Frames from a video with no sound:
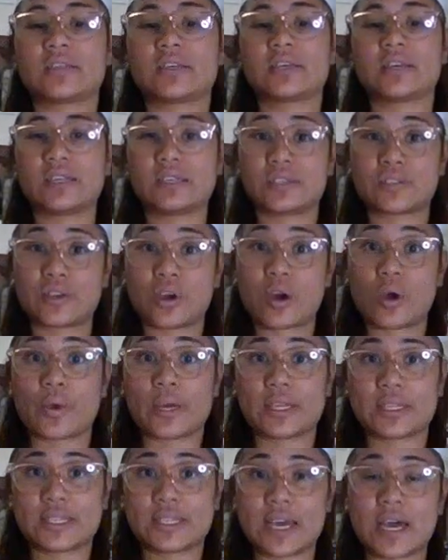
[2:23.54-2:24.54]
it is
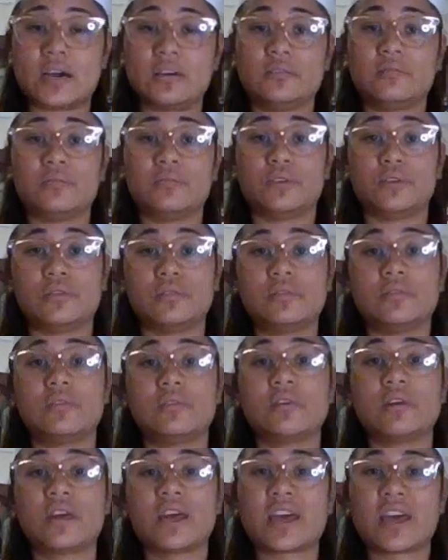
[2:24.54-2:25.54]
going down more.
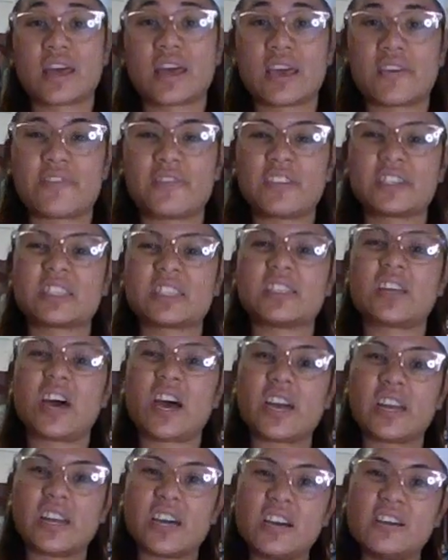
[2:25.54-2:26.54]
If it's
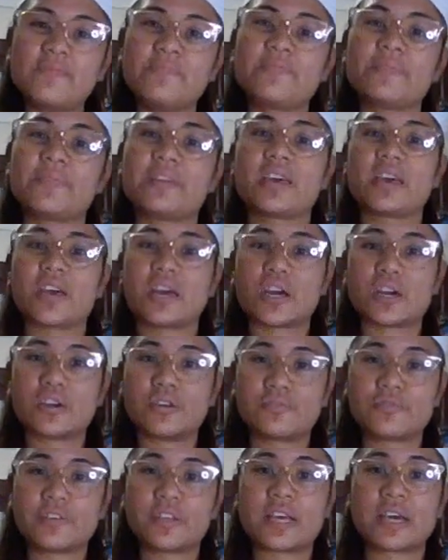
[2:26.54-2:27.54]
lighter,
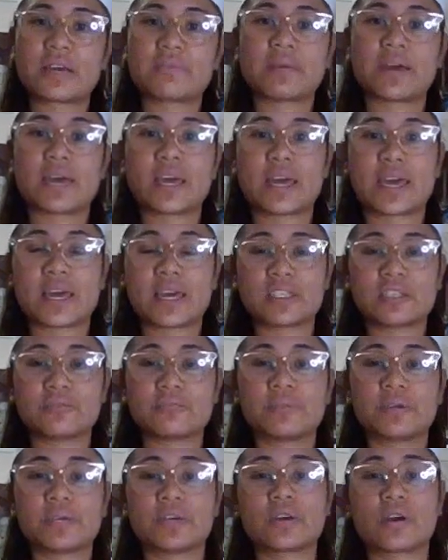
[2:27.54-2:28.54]
it'll feel like my hands
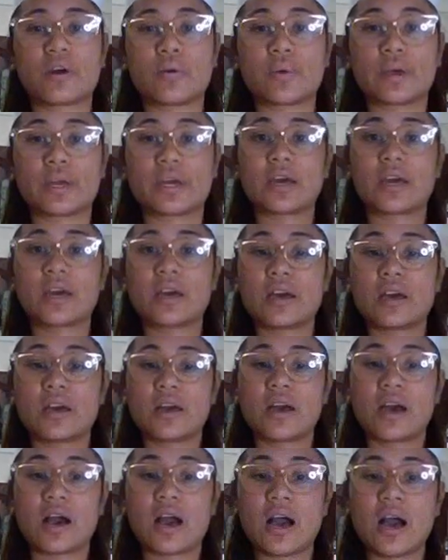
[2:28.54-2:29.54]
will be going
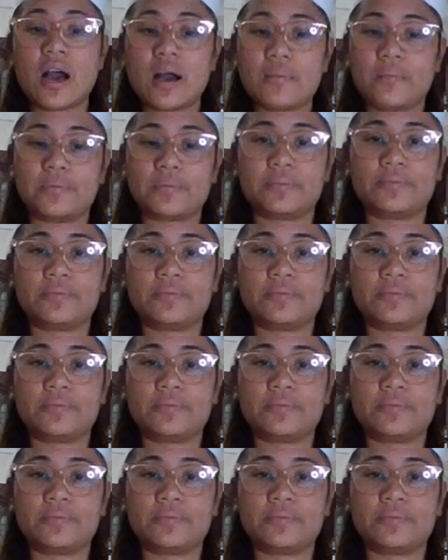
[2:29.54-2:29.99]
up.